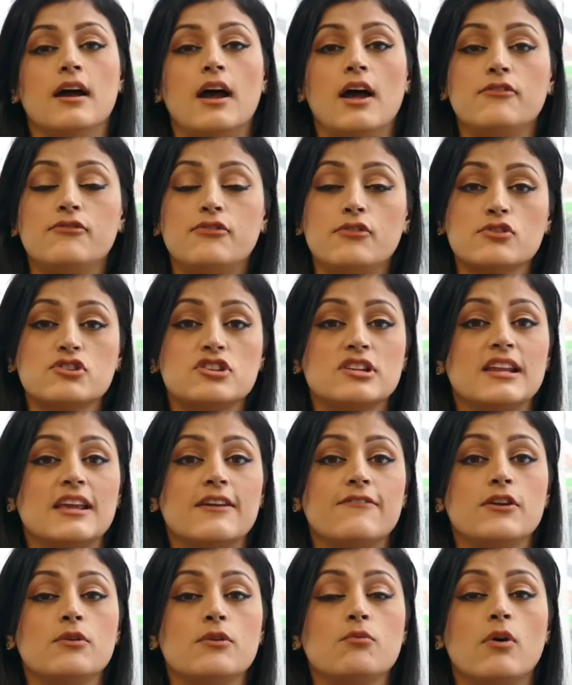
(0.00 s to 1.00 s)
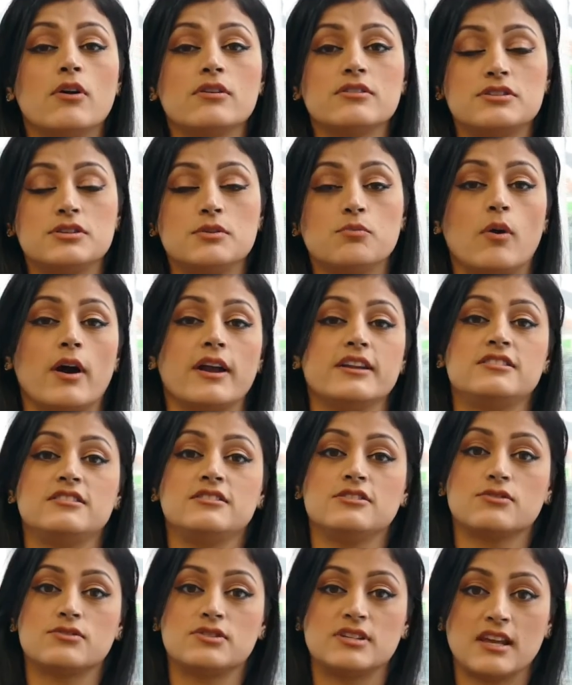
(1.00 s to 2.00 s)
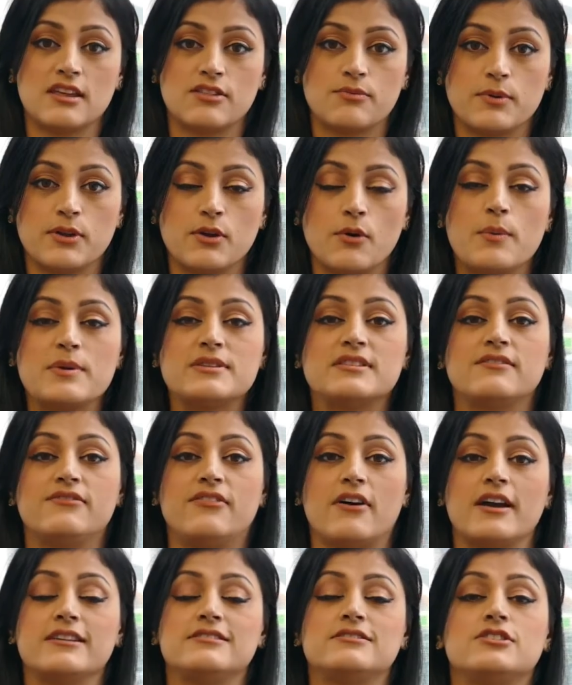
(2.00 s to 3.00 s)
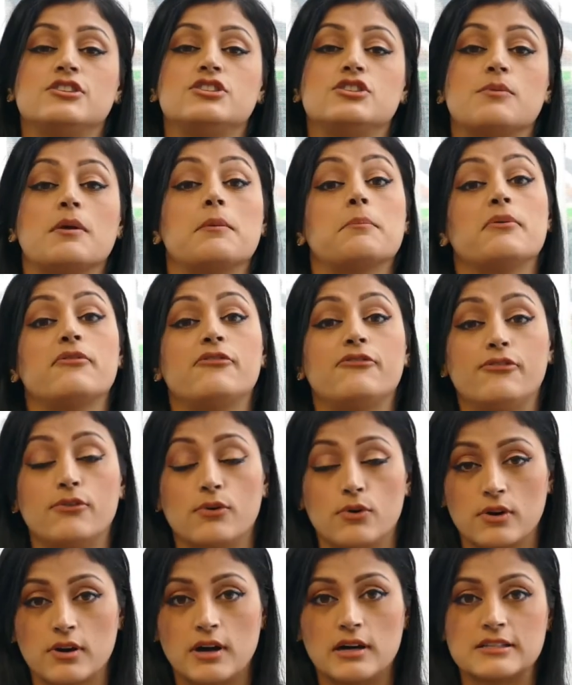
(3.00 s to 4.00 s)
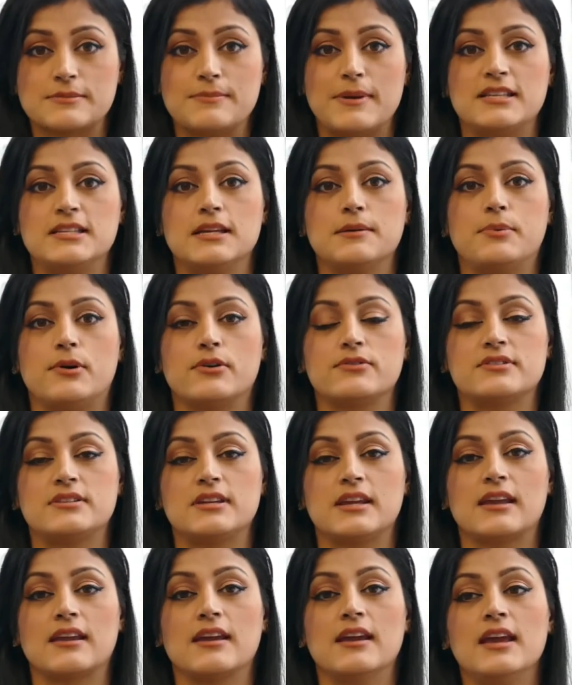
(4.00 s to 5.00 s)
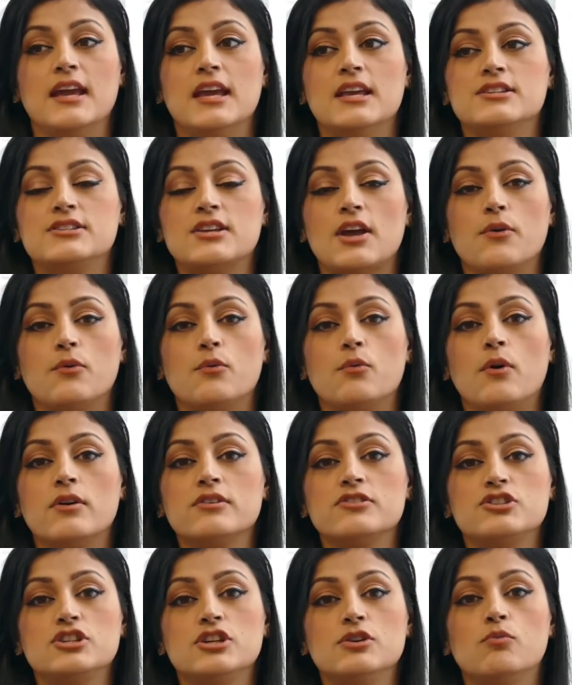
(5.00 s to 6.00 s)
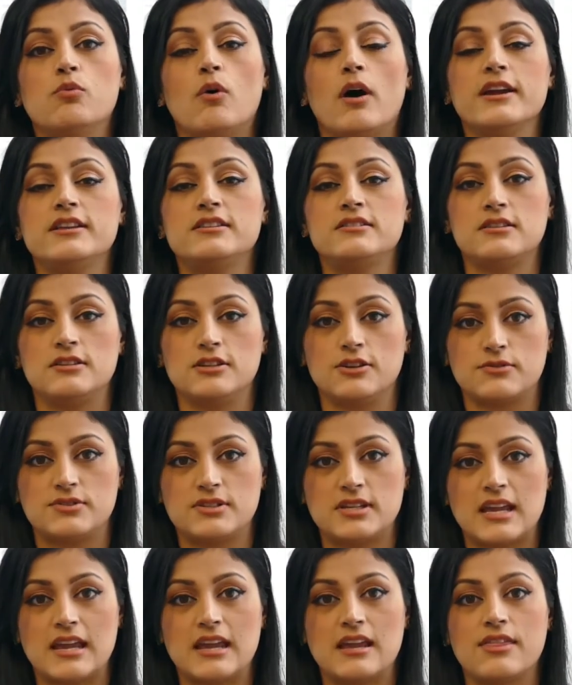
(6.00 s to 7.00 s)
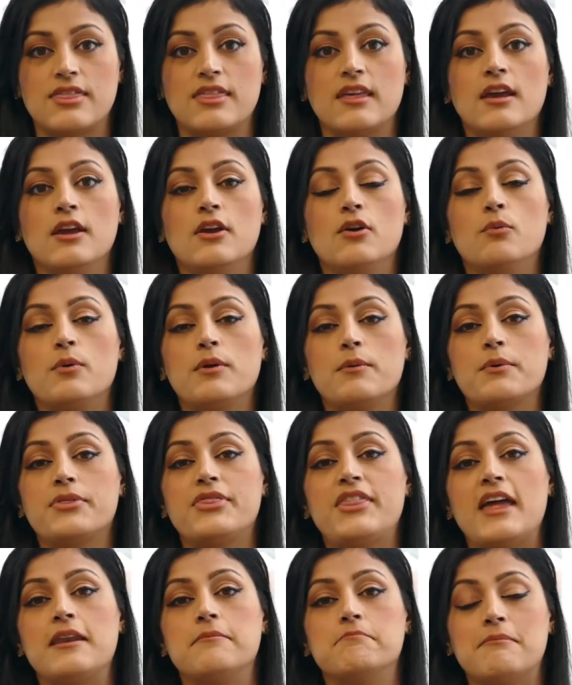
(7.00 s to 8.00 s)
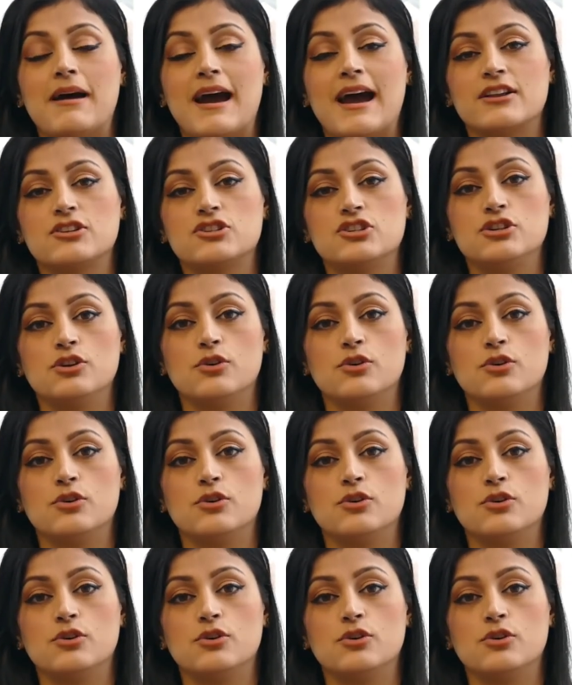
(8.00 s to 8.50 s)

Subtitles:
Unfortunately, if you want to whiten your teeth, we always advise to do it before cosmetic bonding. So once you whiten your teeth, we would then match